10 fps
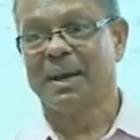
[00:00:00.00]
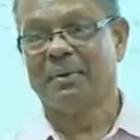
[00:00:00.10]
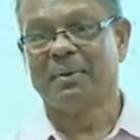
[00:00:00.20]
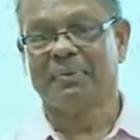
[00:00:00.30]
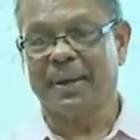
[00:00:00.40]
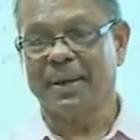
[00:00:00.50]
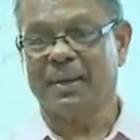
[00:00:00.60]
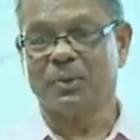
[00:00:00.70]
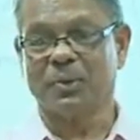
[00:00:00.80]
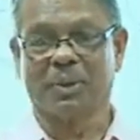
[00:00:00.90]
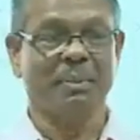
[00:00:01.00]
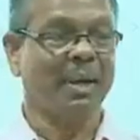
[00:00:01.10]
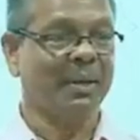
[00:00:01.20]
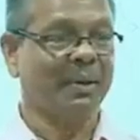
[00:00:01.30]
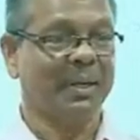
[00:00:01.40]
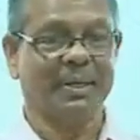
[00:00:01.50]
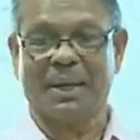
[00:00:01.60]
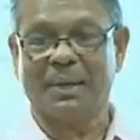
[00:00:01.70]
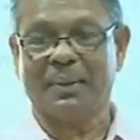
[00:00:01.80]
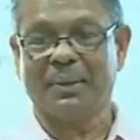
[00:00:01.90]
Now if I have Sutame knowledge,
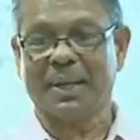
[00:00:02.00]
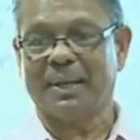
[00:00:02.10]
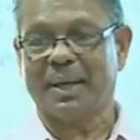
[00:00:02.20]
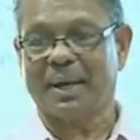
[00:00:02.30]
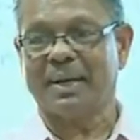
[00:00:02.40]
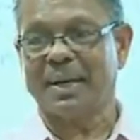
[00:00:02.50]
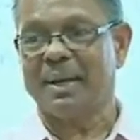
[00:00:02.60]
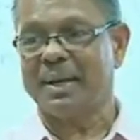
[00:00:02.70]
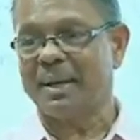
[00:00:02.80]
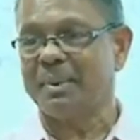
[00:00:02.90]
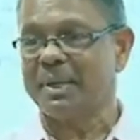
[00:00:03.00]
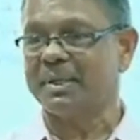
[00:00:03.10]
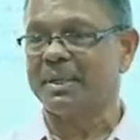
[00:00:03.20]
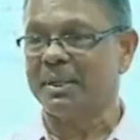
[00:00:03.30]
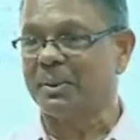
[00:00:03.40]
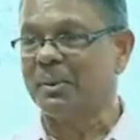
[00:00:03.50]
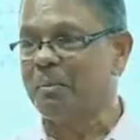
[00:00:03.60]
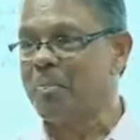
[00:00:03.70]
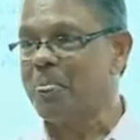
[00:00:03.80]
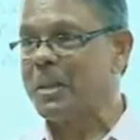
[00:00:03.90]
I know that there are 10 tables in the room.